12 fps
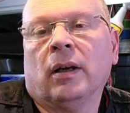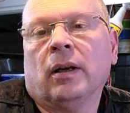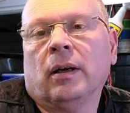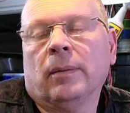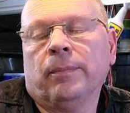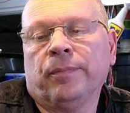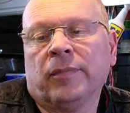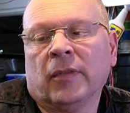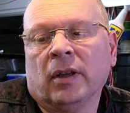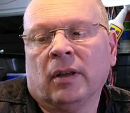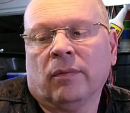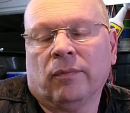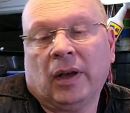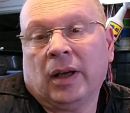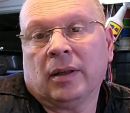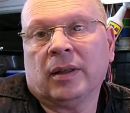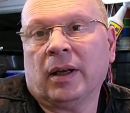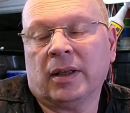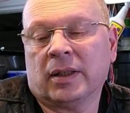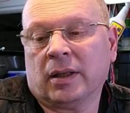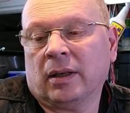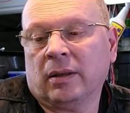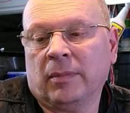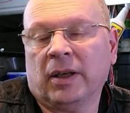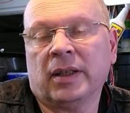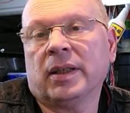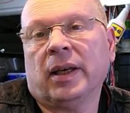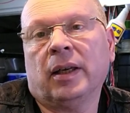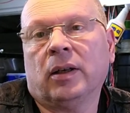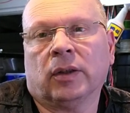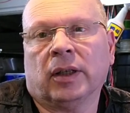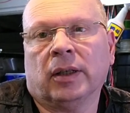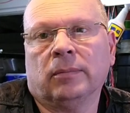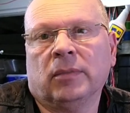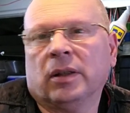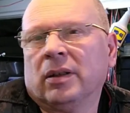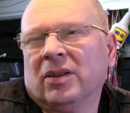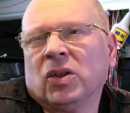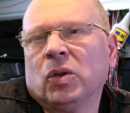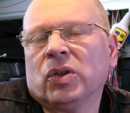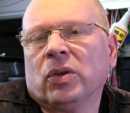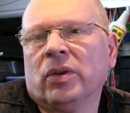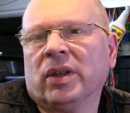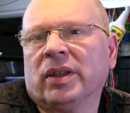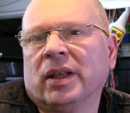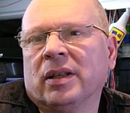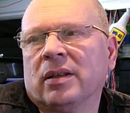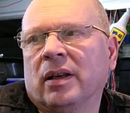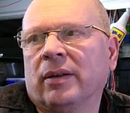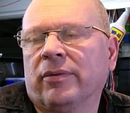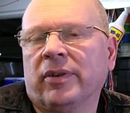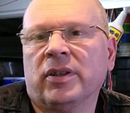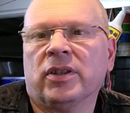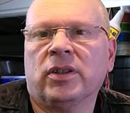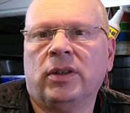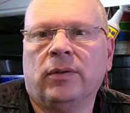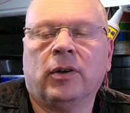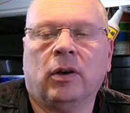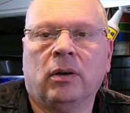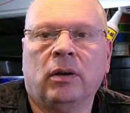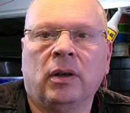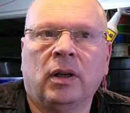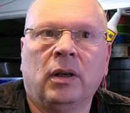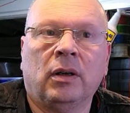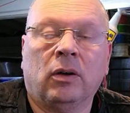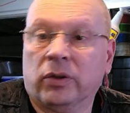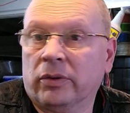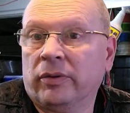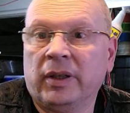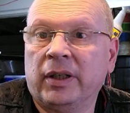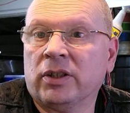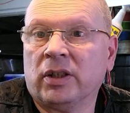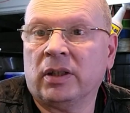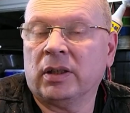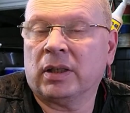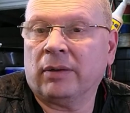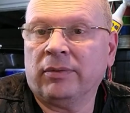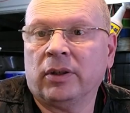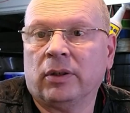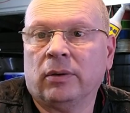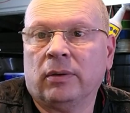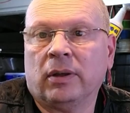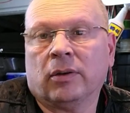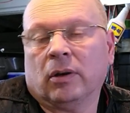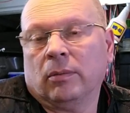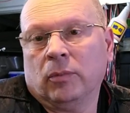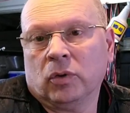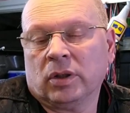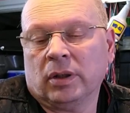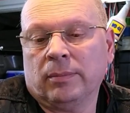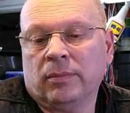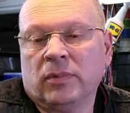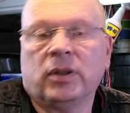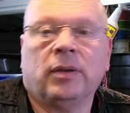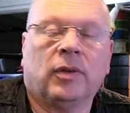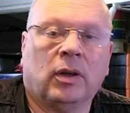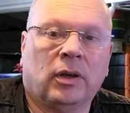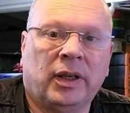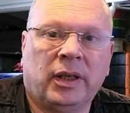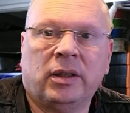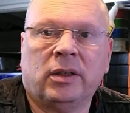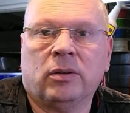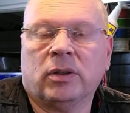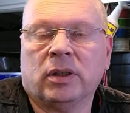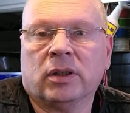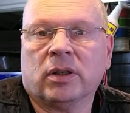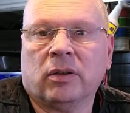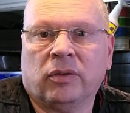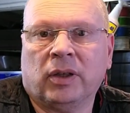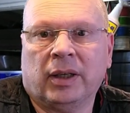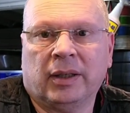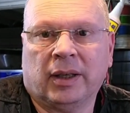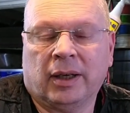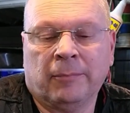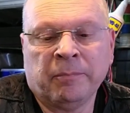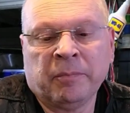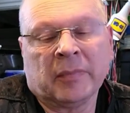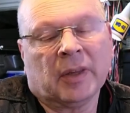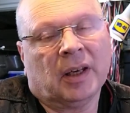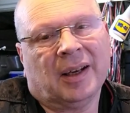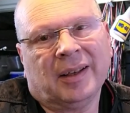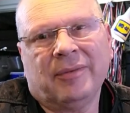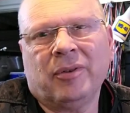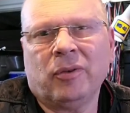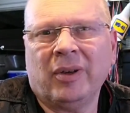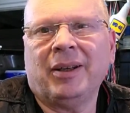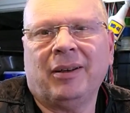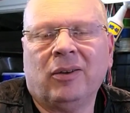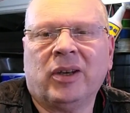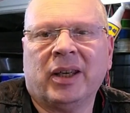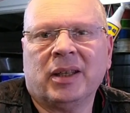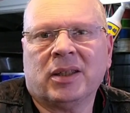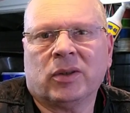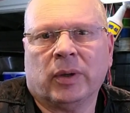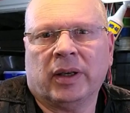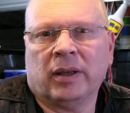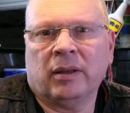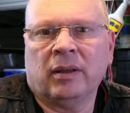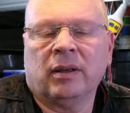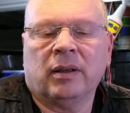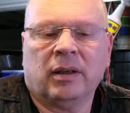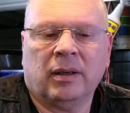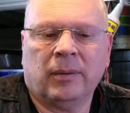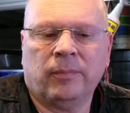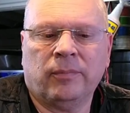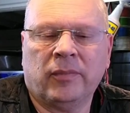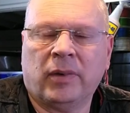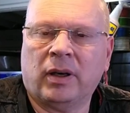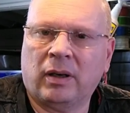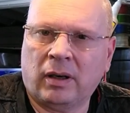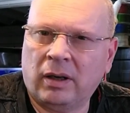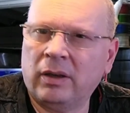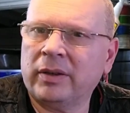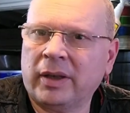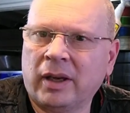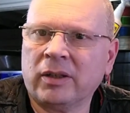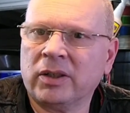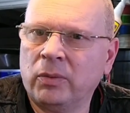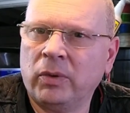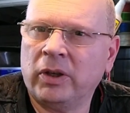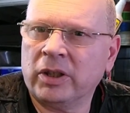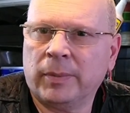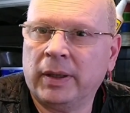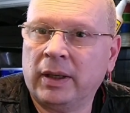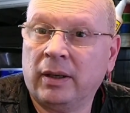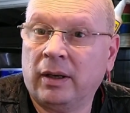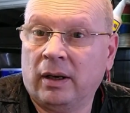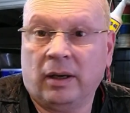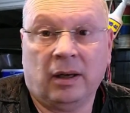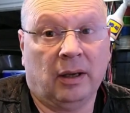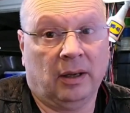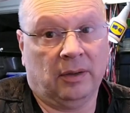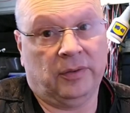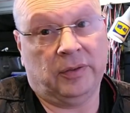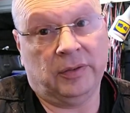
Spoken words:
that is kind of my take on it. But there's also other things, like, for instance, you've got other religions, haven't you? You've got Muslims, you've got Hindus and stuff like that. And if you really look into it, are they actually worshipping a